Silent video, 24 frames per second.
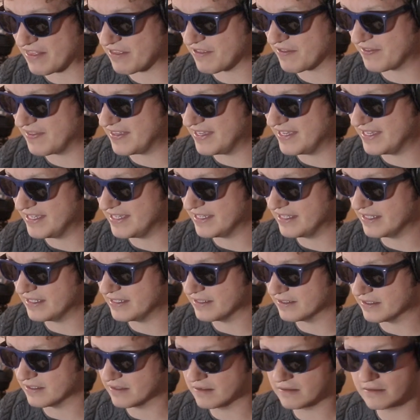
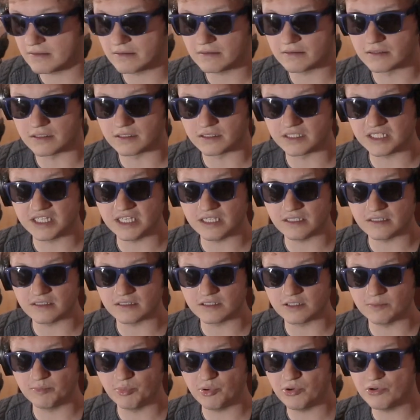the kit and
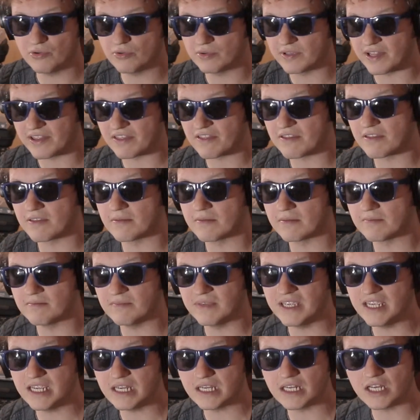caboodle. That's
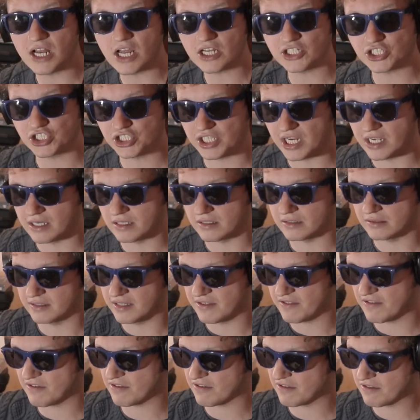me in a nutshell.
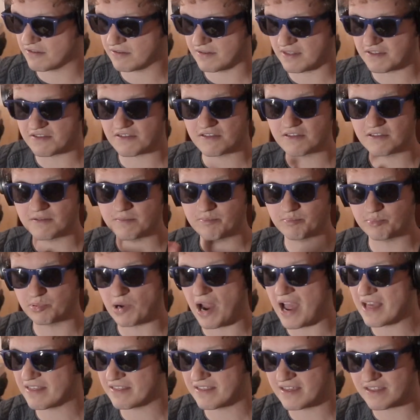This is the
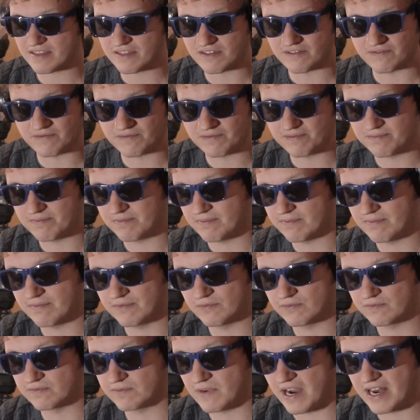process of
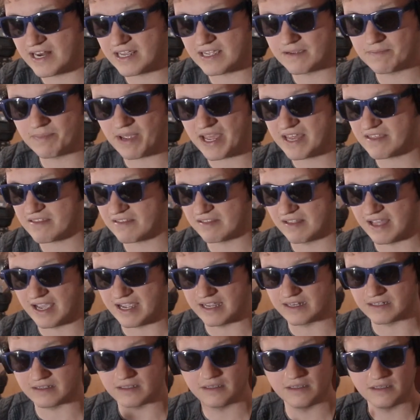writing a bass
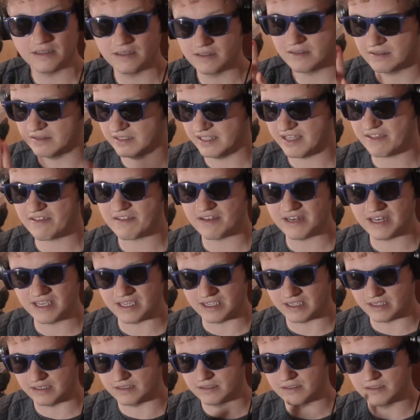line,
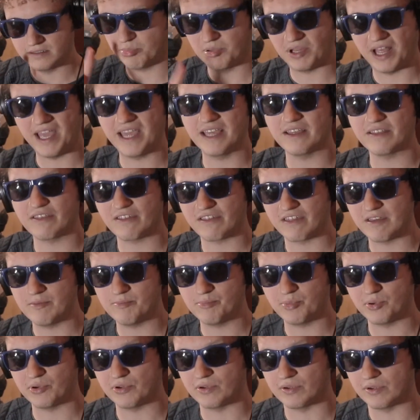listening, playing
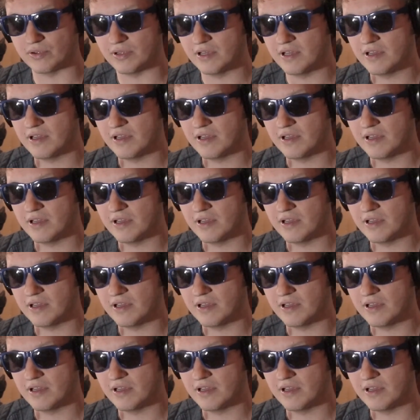simple,